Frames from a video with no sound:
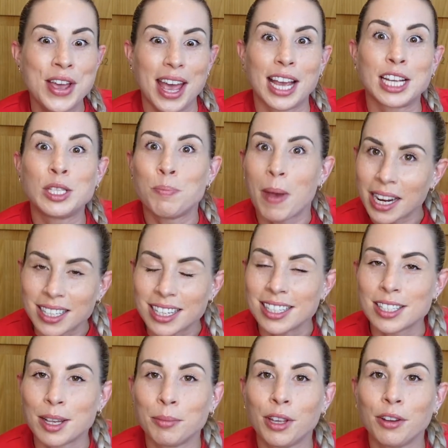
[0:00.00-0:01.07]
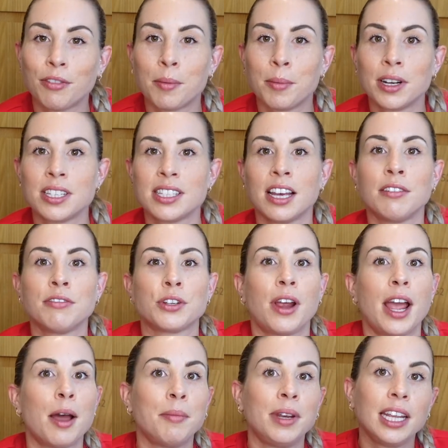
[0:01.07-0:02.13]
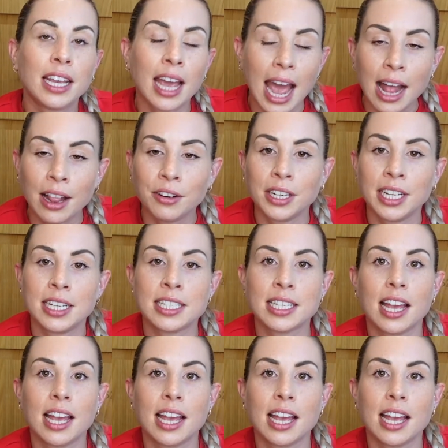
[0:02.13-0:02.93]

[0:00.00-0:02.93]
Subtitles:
expecting something from ourselves or how many calories.